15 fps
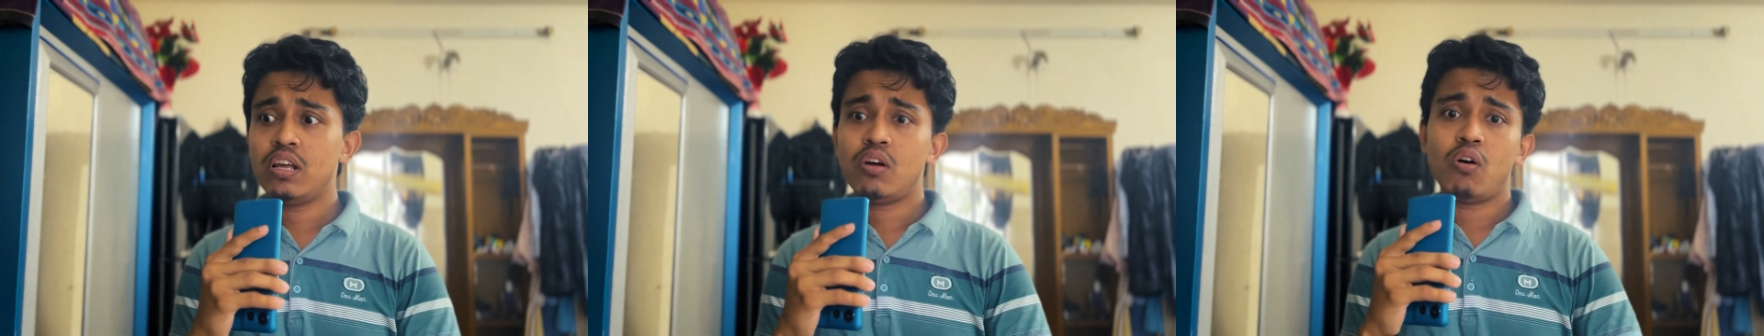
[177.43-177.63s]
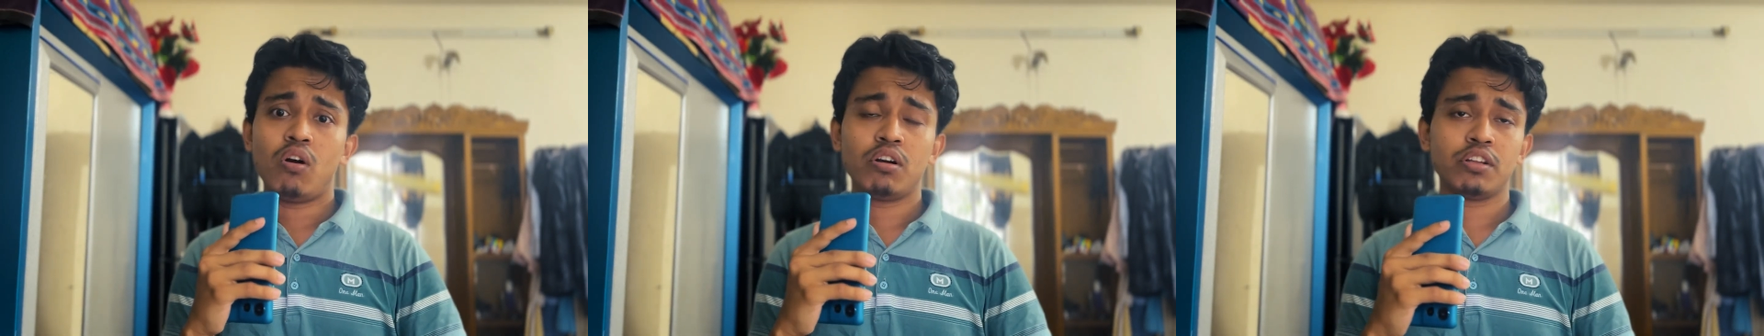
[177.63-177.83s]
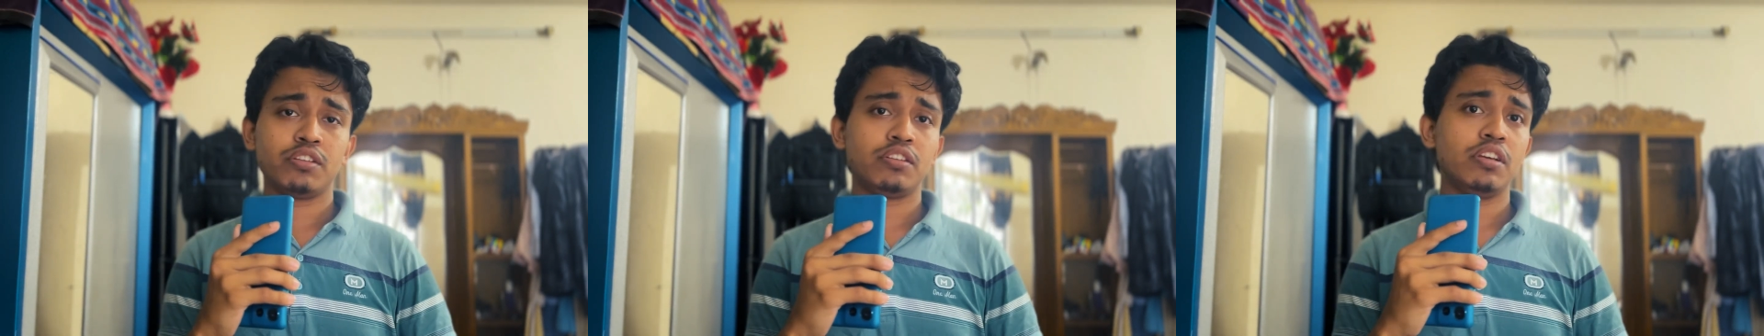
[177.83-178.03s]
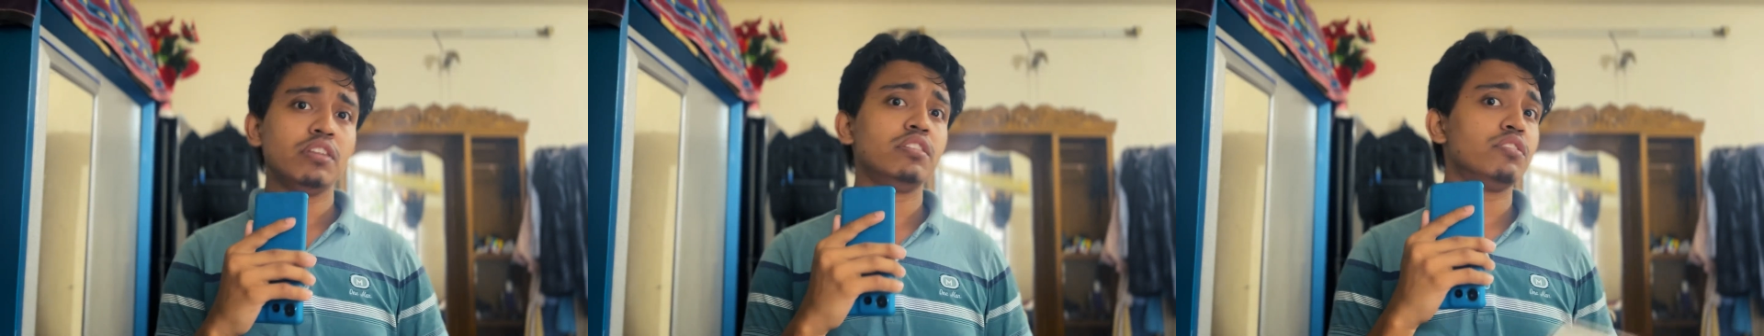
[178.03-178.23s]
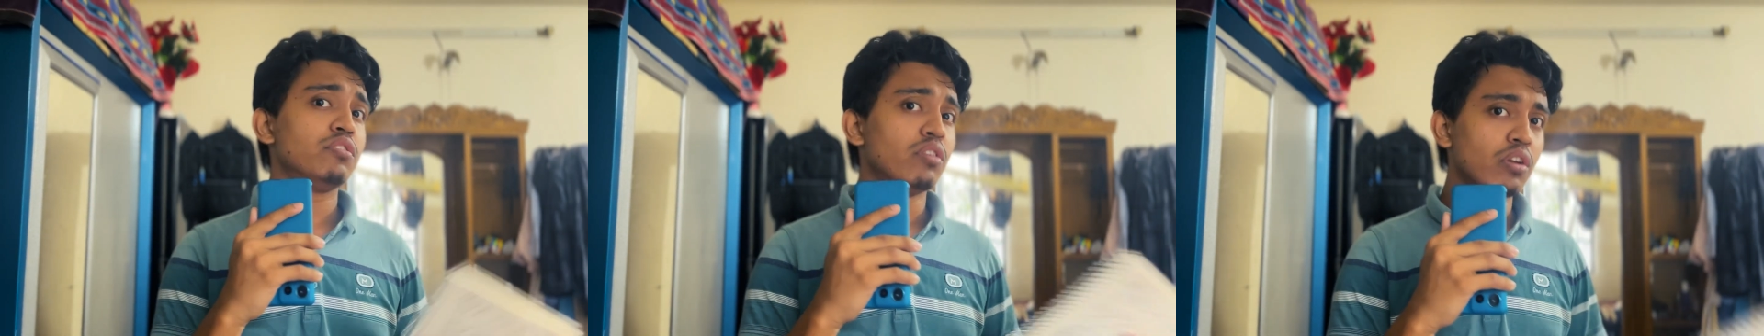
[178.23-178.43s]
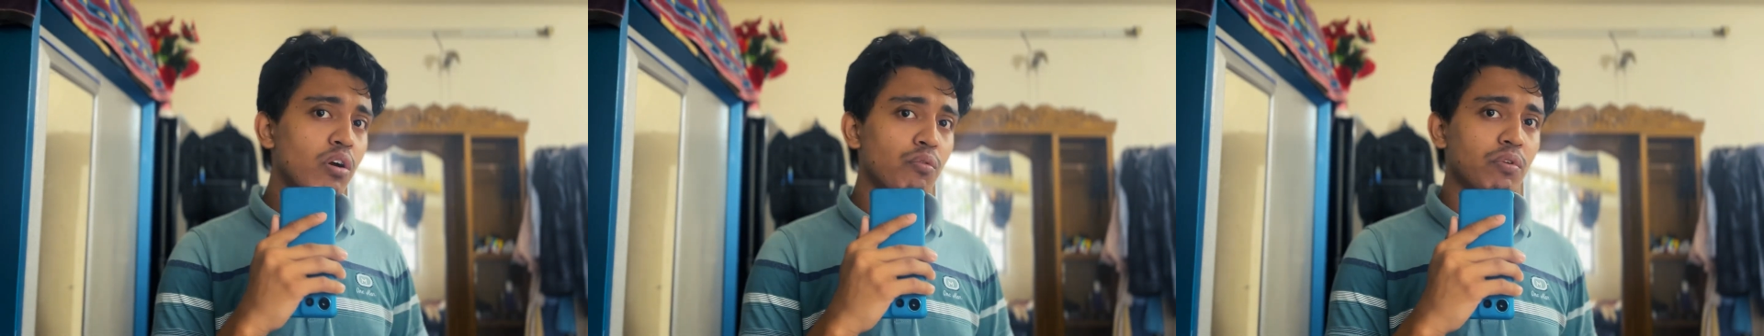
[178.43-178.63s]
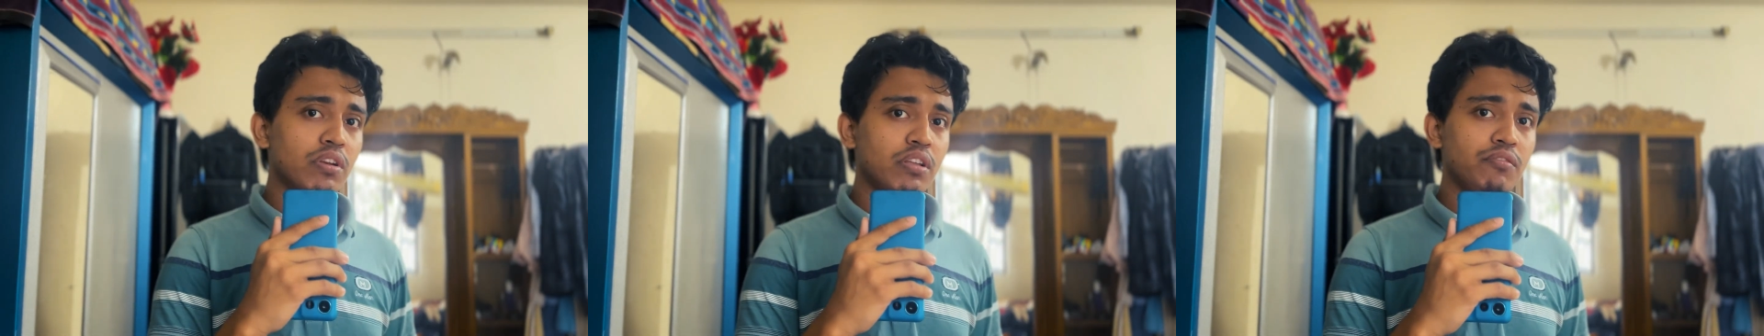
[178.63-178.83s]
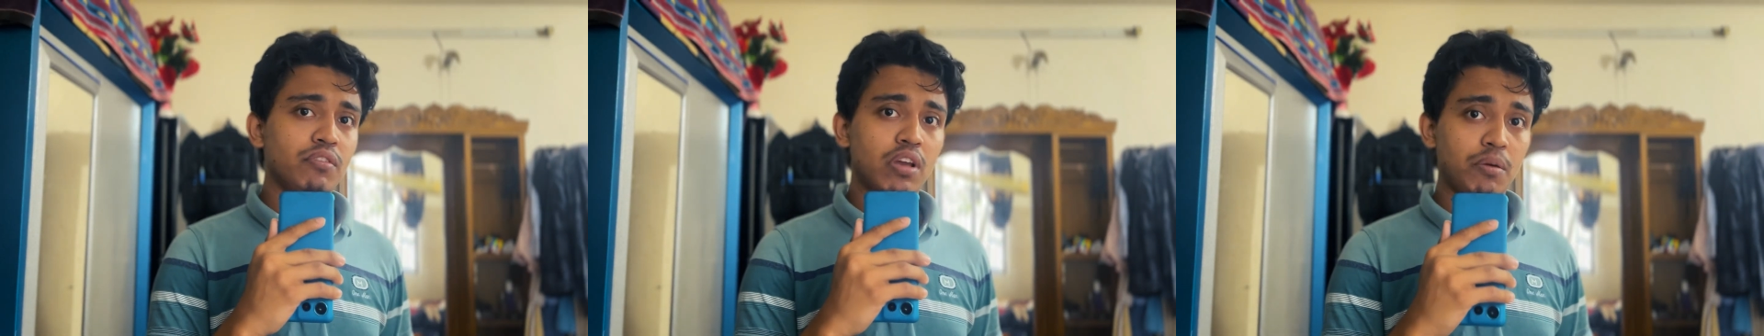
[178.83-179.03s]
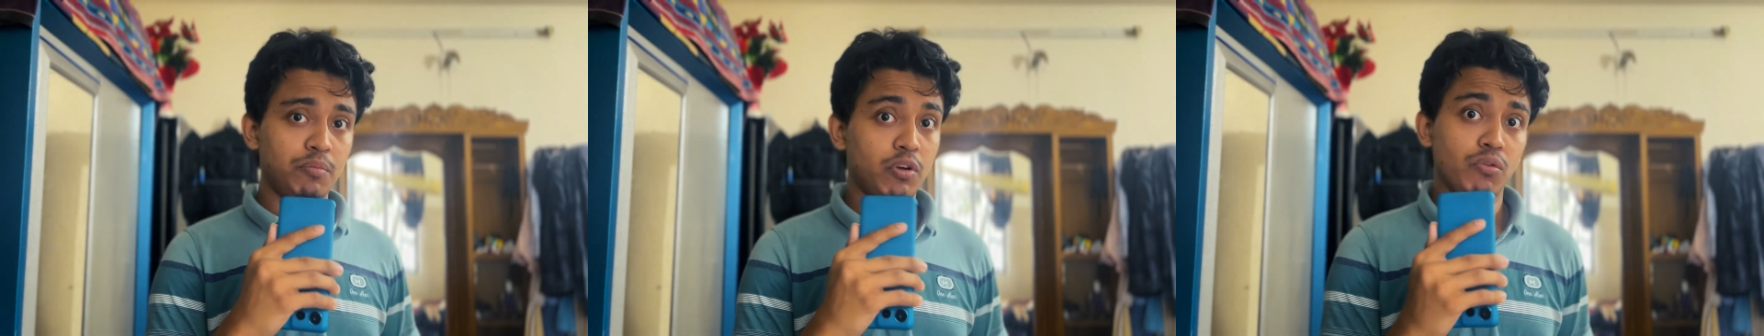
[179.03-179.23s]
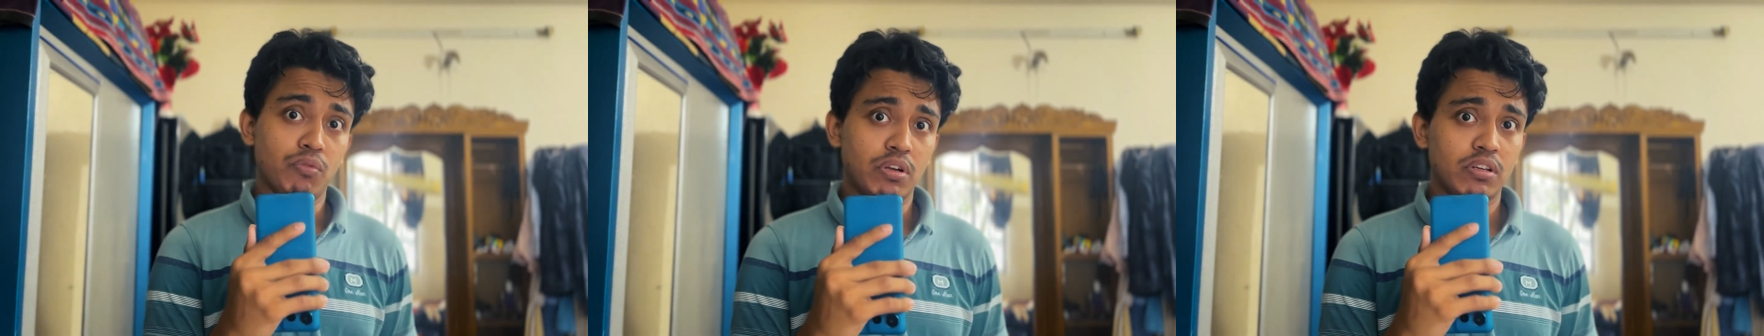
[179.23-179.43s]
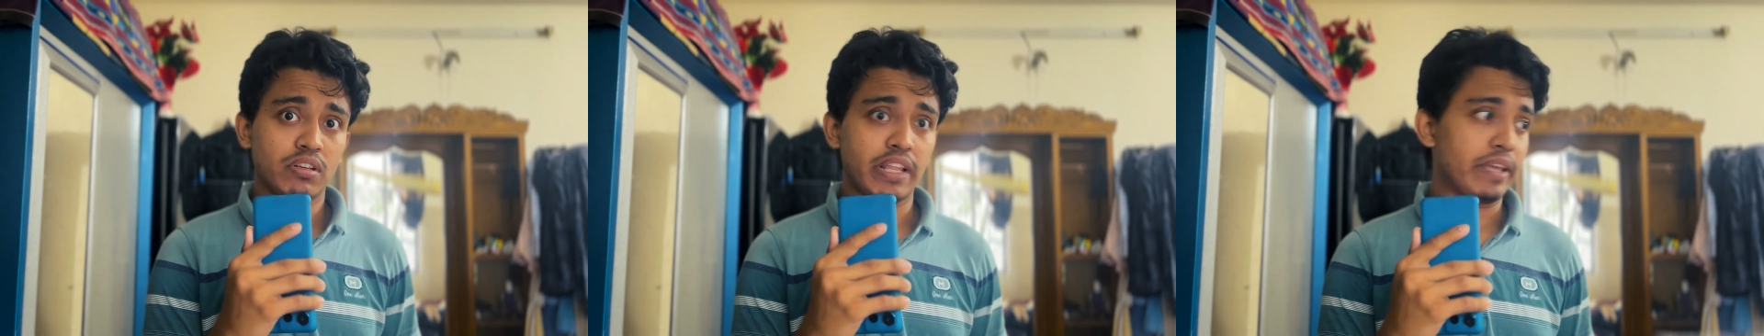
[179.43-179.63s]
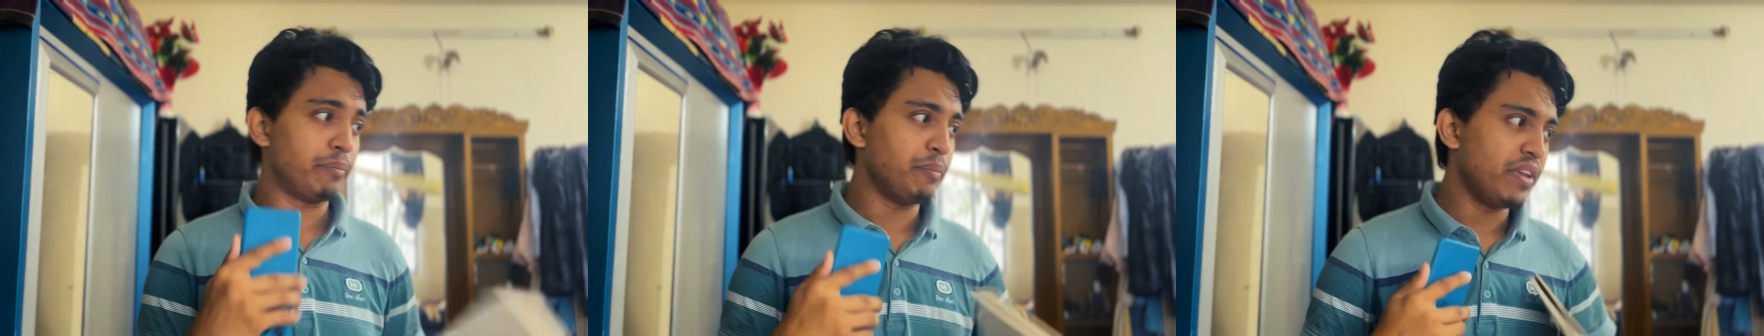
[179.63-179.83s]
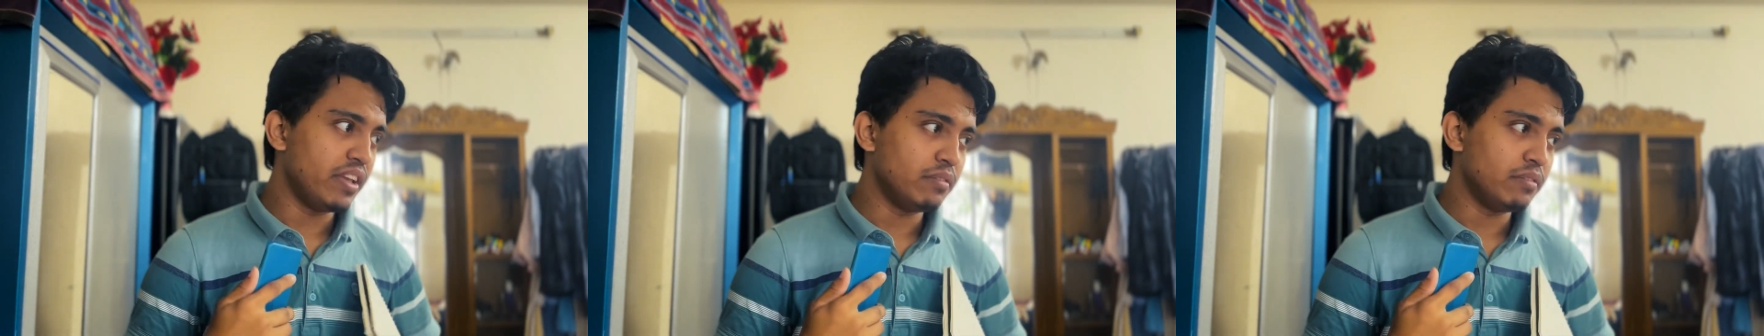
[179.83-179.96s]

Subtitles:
or you teach it to no one if you have no one like me.